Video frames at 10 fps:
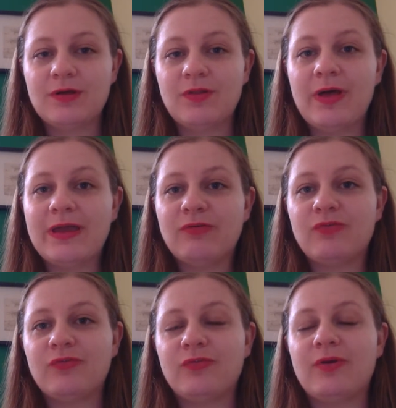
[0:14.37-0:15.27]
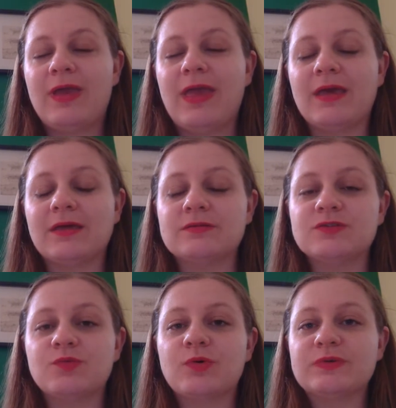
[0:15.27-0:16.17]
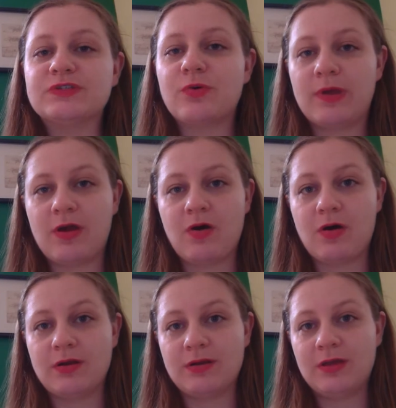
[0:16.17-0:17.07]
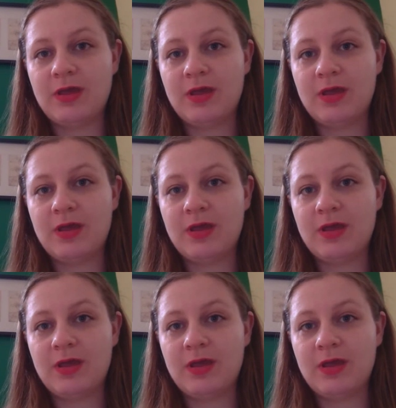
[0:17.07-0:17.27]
life and what was going on